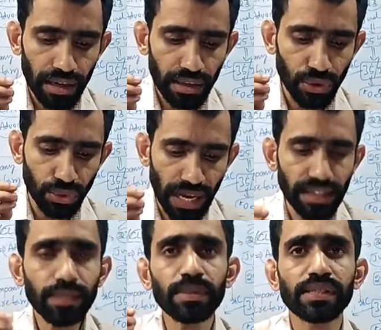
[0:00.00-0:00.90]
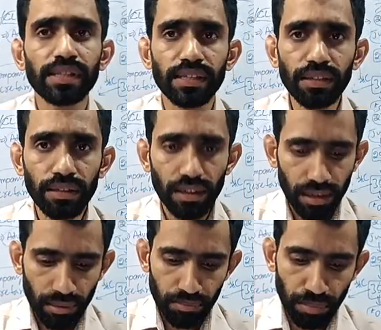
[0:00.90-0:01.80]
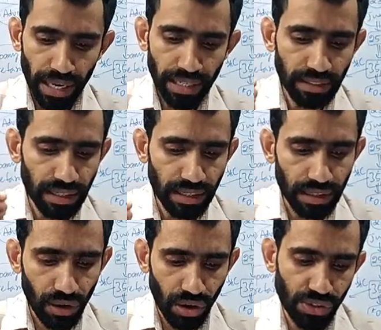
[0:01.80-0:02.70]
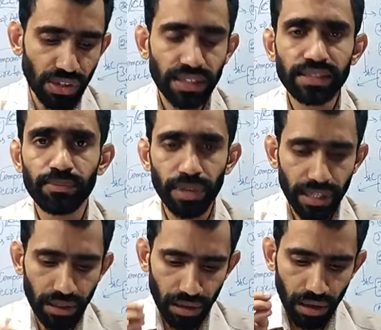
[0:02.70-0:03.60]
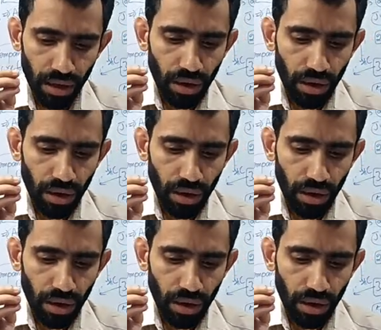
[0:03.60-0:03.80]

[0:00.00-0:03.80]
unanimously by the Constituent Assembly